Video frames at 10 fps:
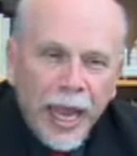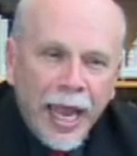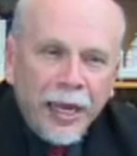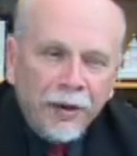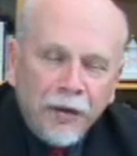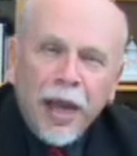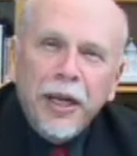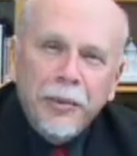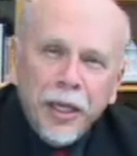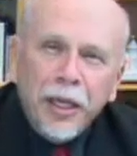And he
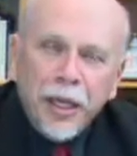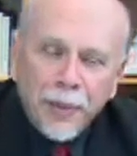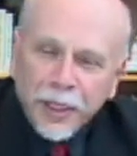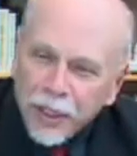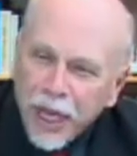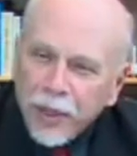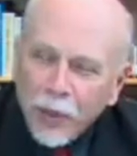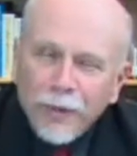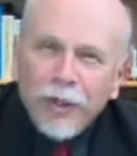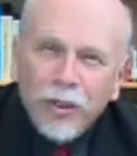invited me to come. He said, "Dan,
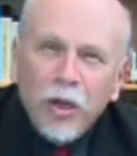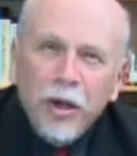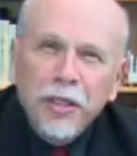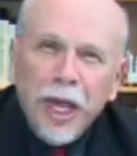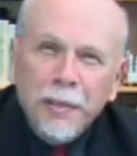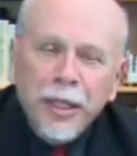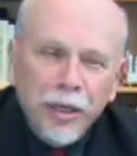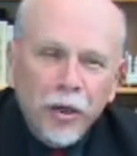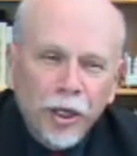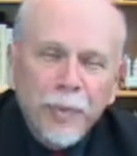we're having a little hard time
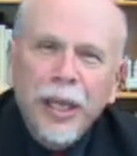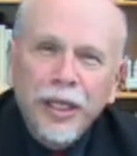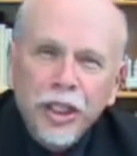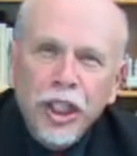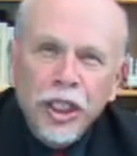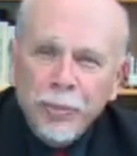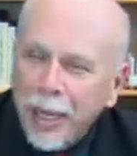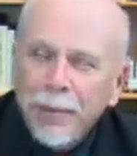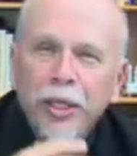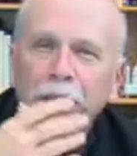getting her to make a decision.
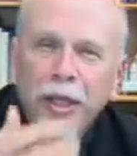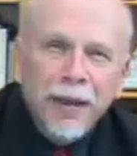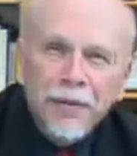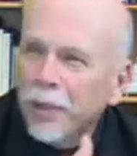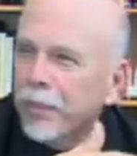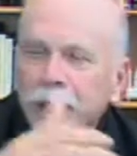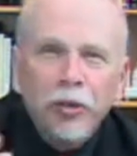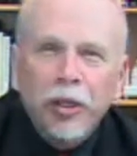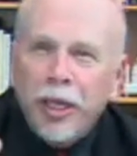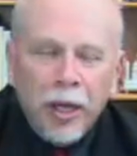Maybe you'll have something
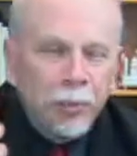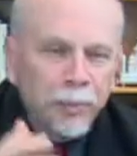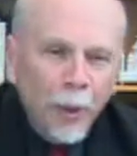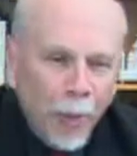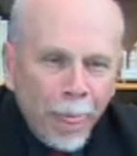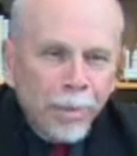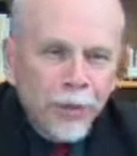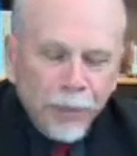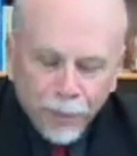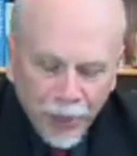you can help."
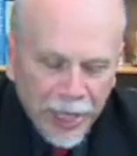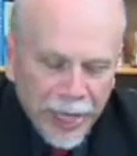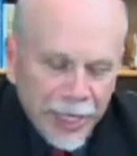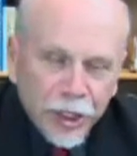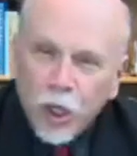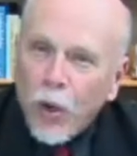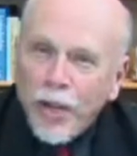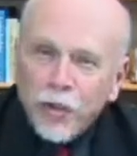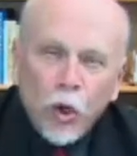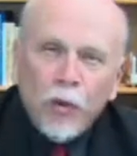So
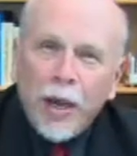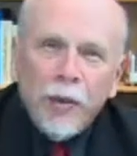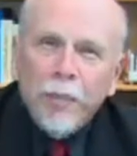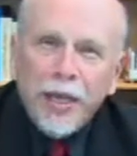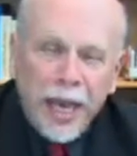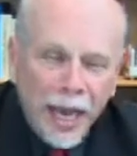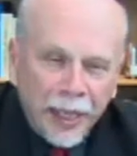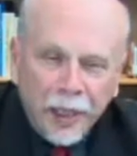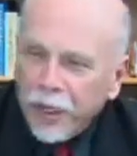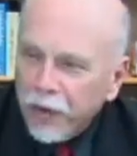I drove out with my
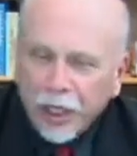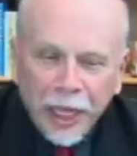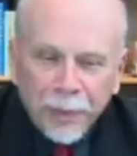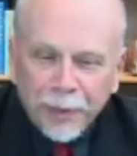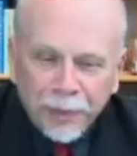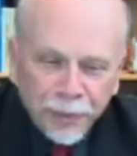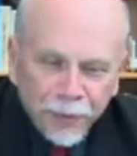dad and another layman.